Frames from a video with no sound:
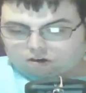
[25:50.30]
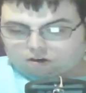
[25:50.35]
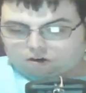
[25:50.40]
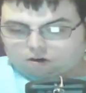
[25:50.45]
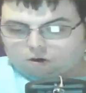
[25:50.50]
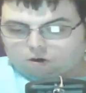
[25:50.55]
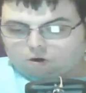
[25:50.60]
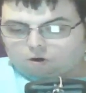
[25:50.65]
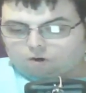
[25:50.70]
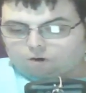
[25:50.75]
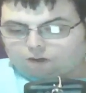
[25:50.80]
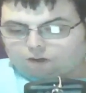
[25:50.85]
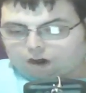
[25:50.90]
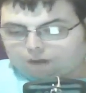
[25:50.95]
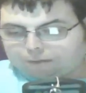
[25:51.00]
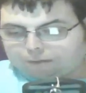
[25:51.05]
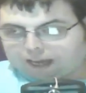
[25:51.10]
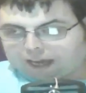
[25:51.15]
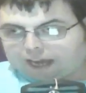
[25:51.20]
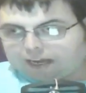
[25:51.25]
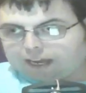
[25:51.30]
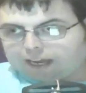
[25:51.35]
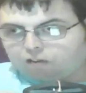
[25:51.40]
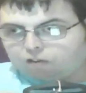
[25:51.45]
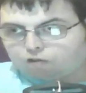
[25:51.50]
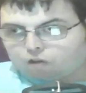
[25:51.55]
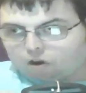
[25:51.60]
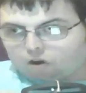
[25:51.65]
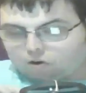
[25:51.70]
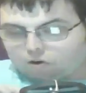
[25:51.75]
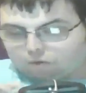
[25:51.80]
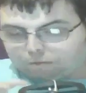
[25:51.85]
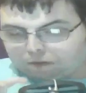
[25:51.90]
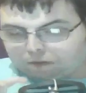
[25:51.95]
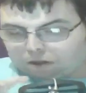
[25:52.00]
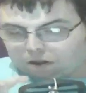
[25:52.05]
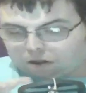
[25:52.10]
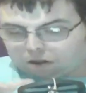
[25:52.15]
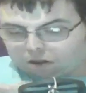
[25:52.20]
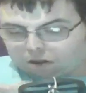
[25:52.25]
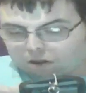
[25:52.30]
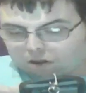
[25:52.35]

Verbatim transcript: of our beginning tropes.